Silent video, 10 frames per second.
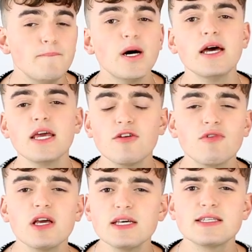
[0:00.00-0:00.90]
but it
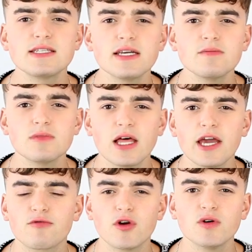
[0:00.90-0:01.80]
really seemed
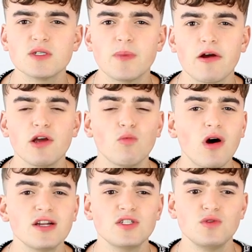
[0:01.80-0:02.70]
like Roseberry
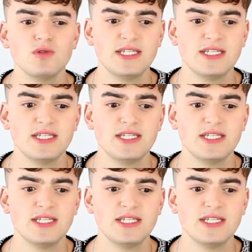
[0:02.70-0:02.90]
wanted to